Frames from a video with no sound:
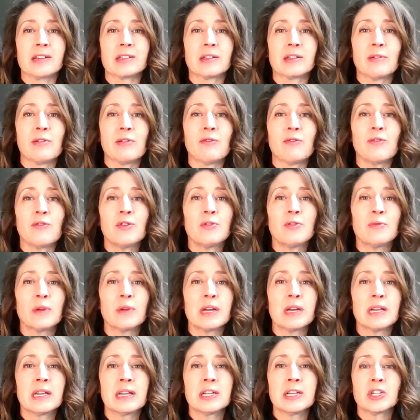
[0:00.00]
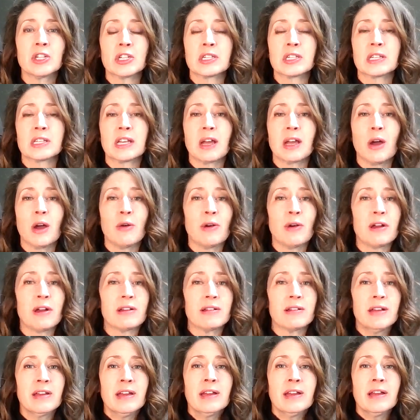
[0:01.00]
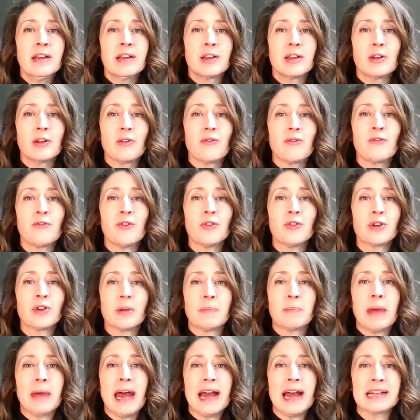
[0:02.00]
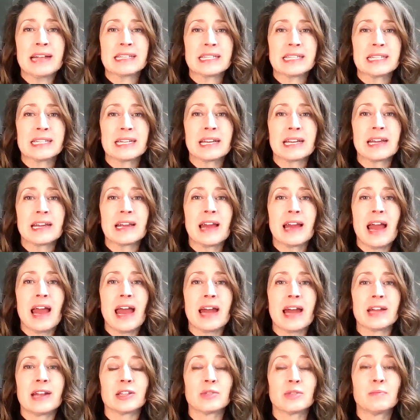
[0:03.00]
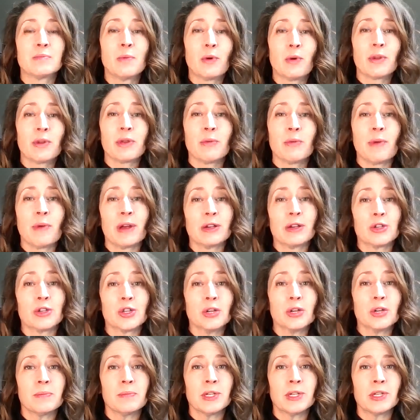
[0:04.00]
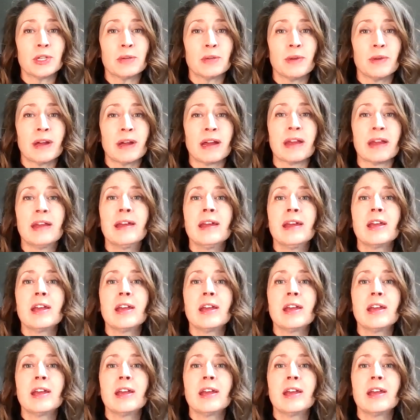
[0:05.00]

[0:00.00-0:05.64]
So if you really just go at your full capacity and it's more than what you should be doing,